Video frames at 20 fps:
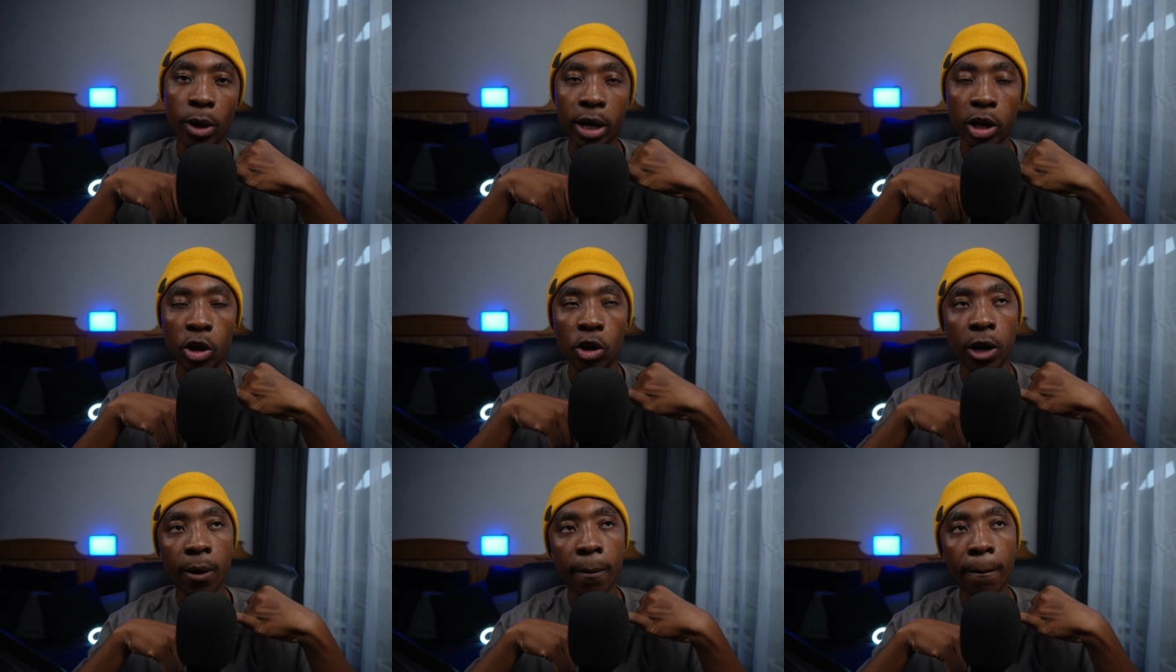he
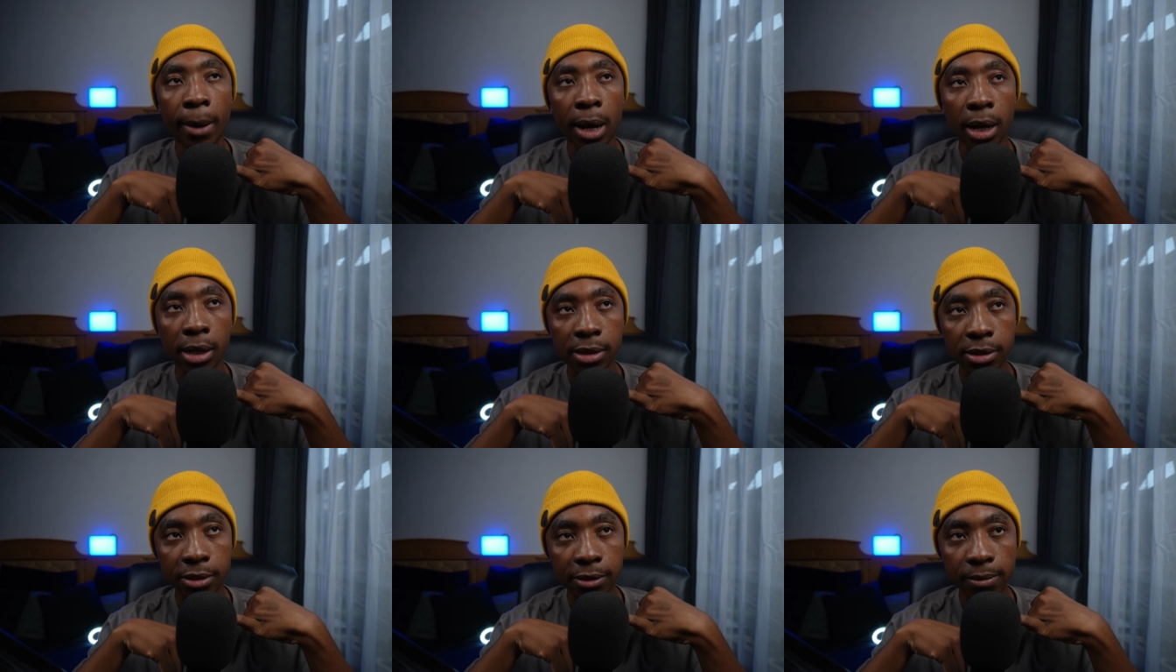got a
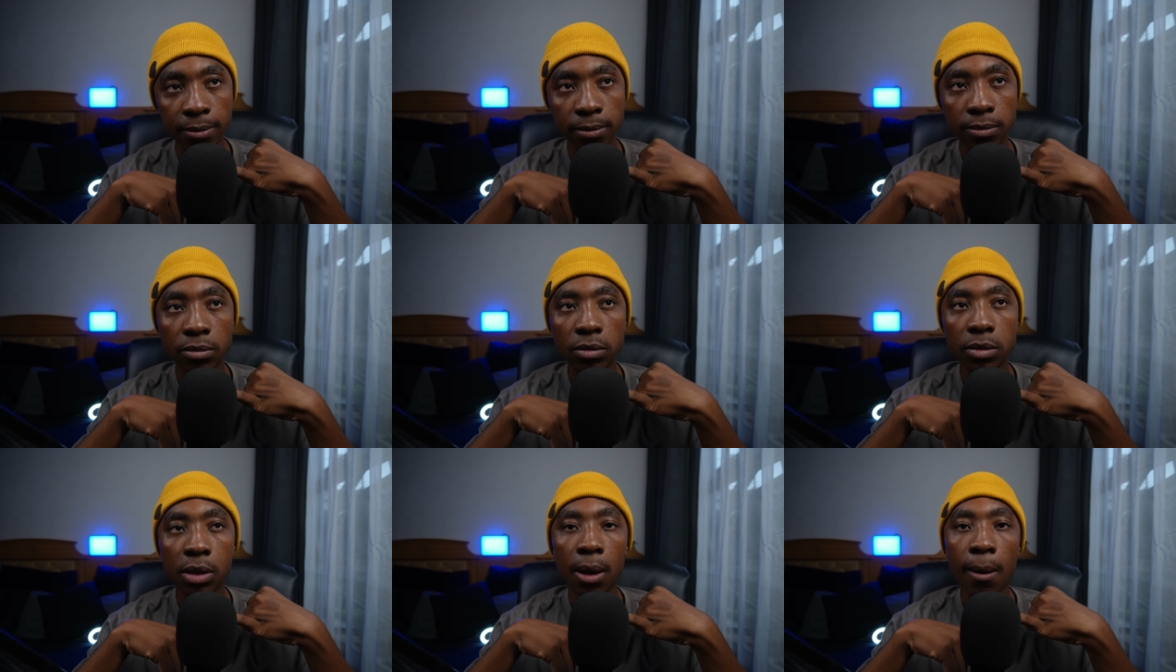pass
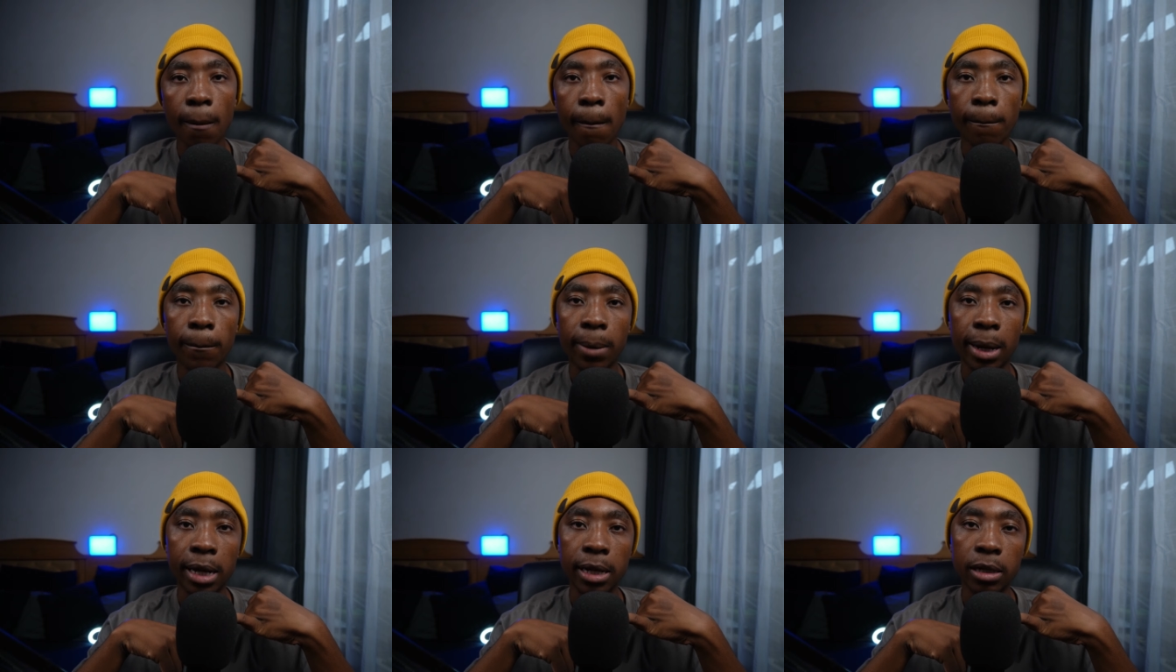
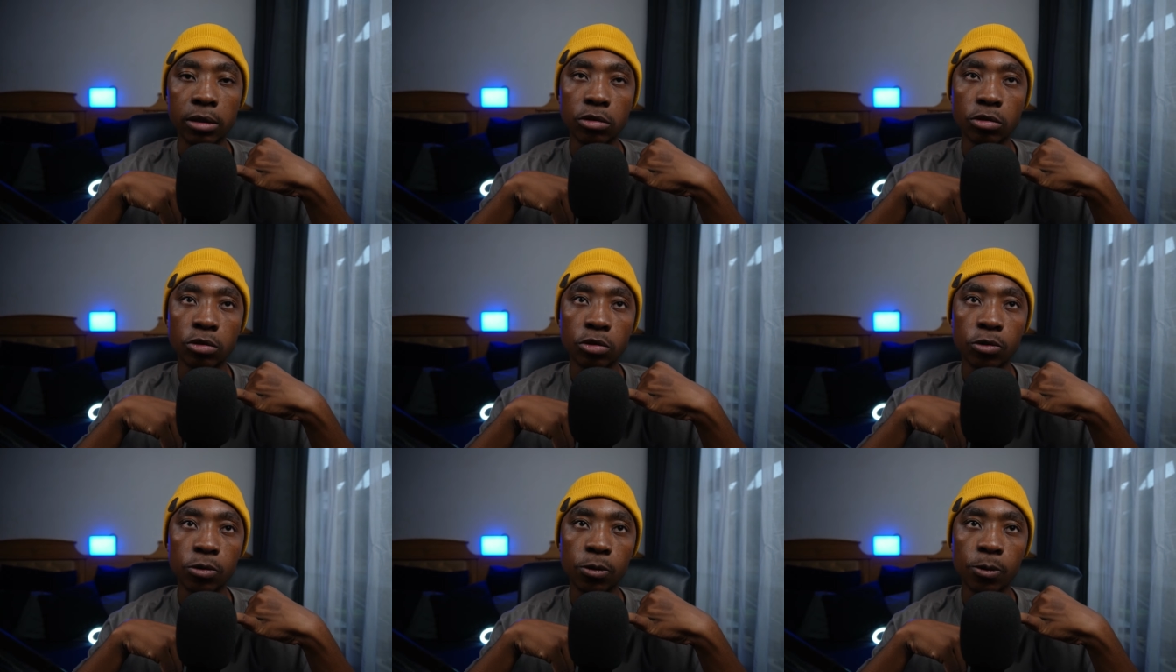by
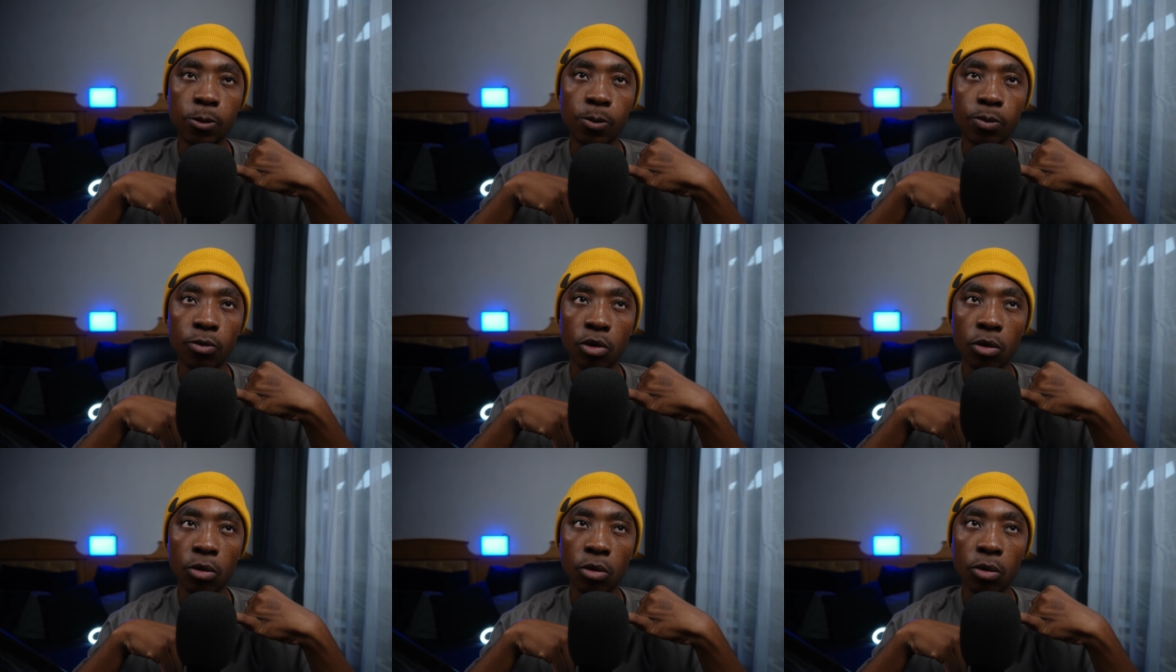
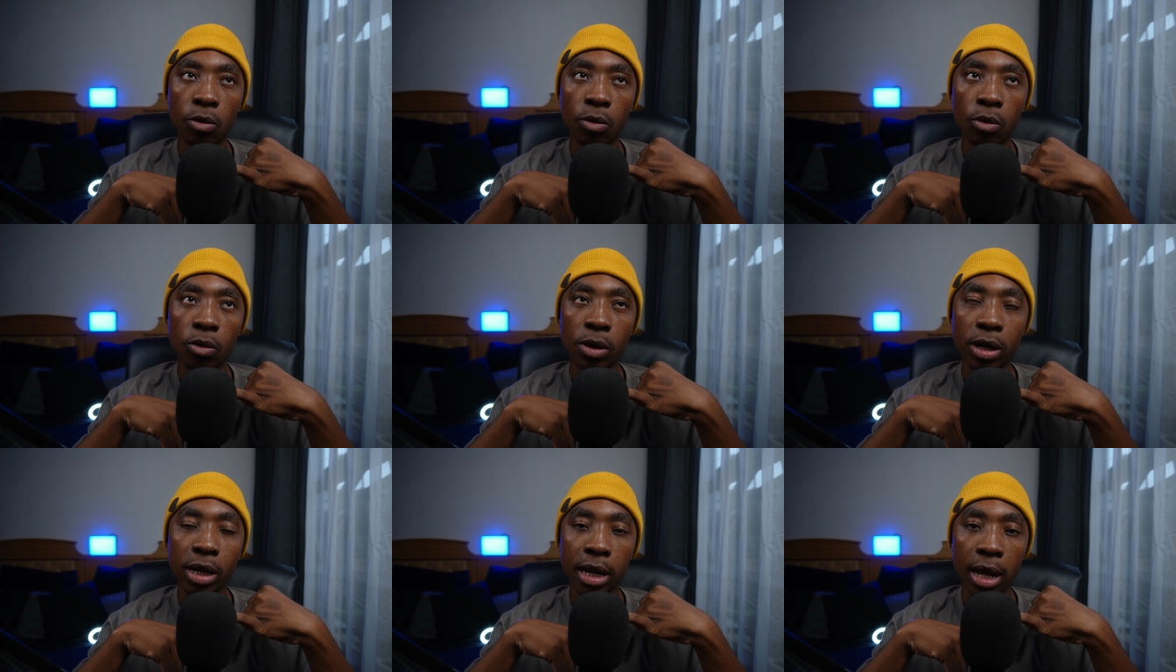
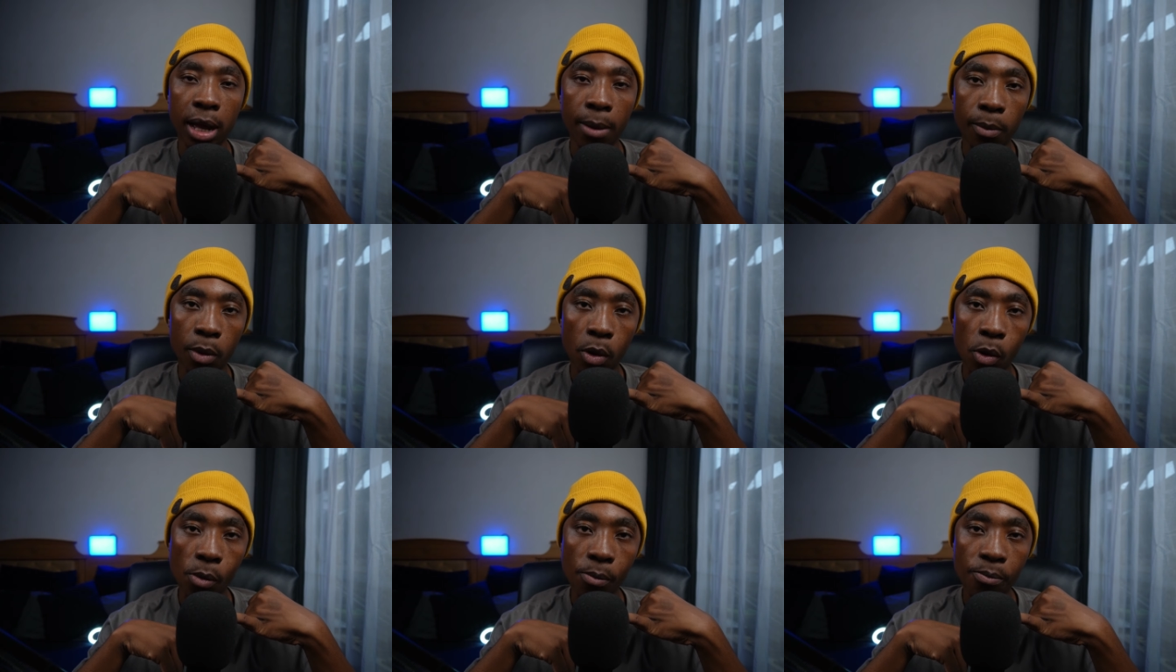
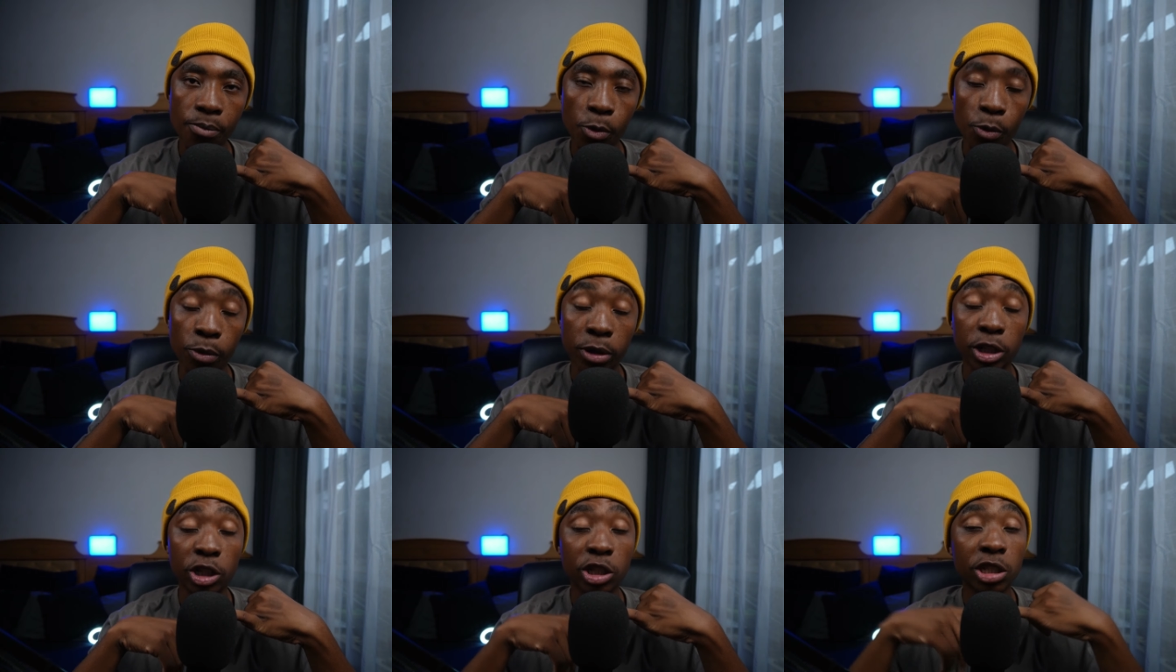Lilepo,
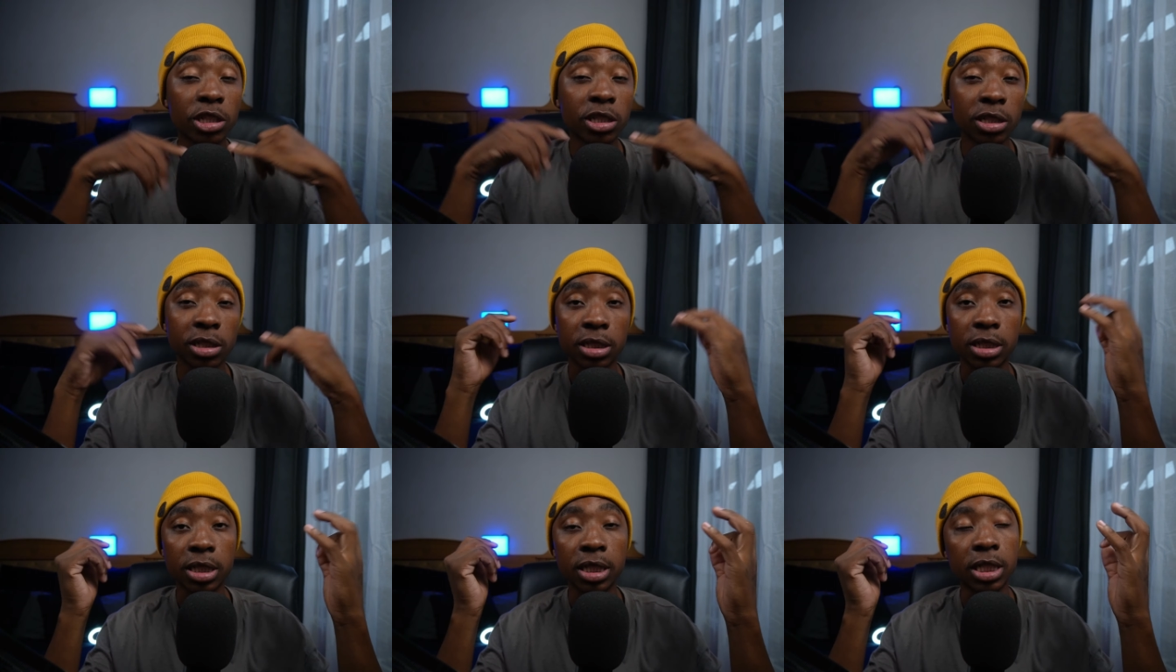which
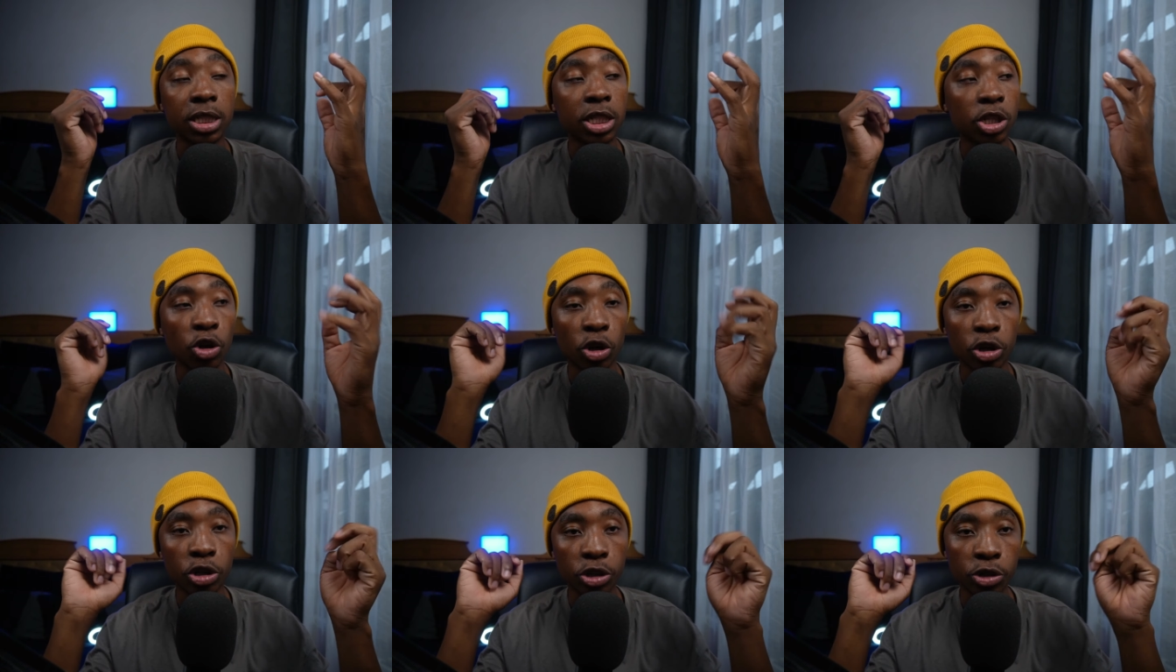he
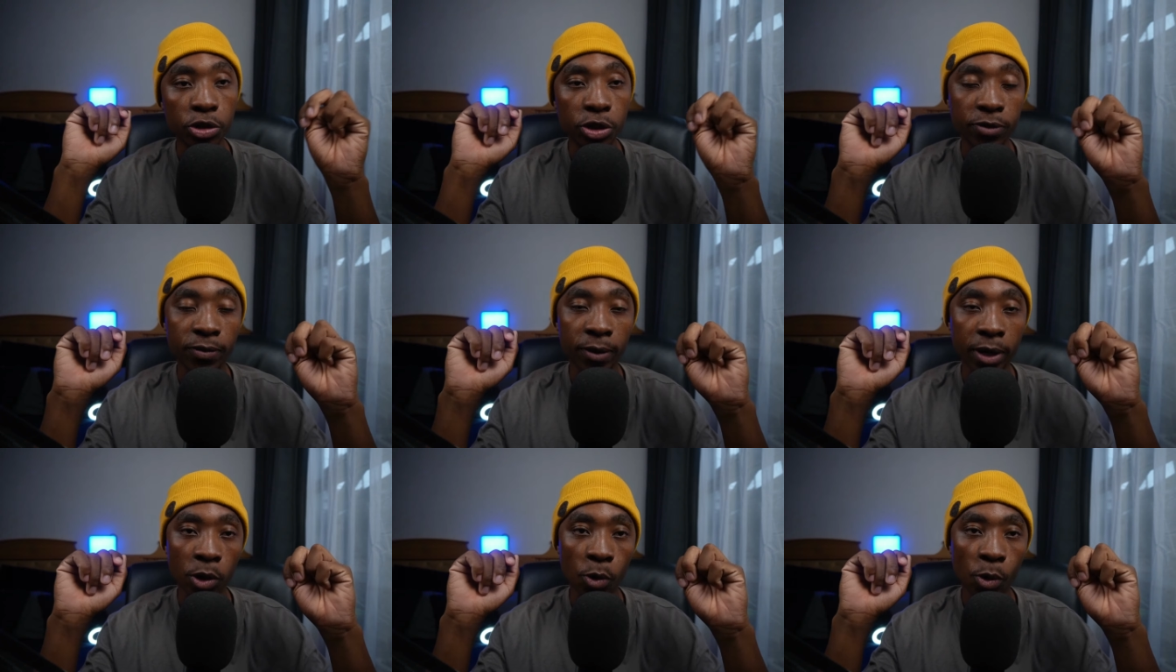did not use
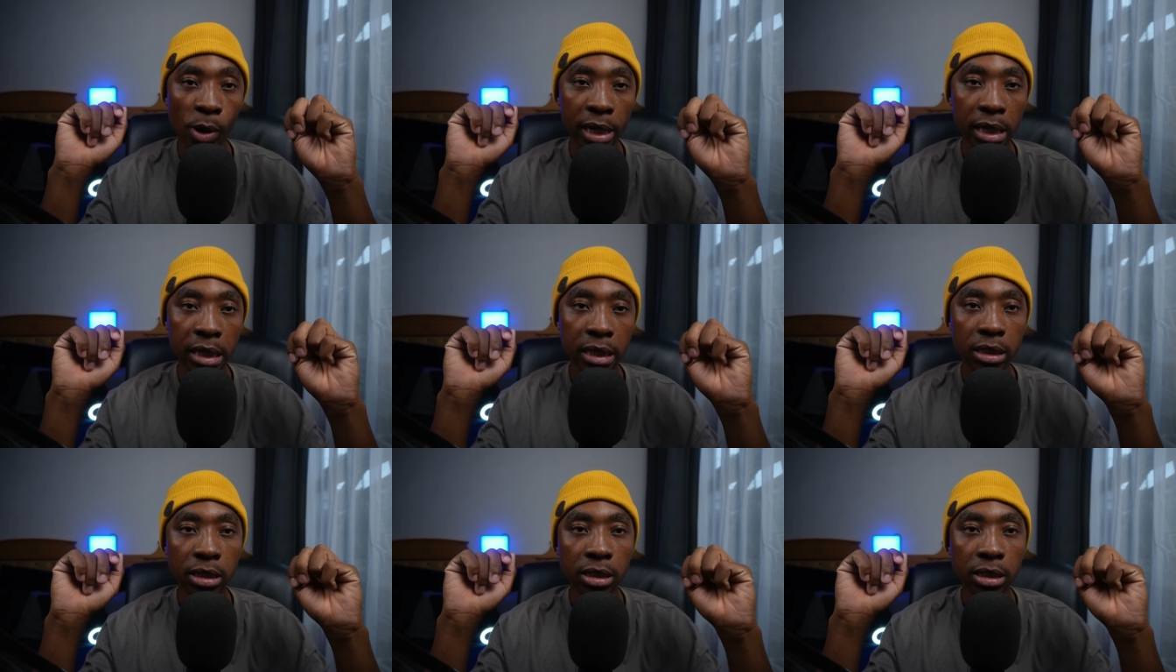very well.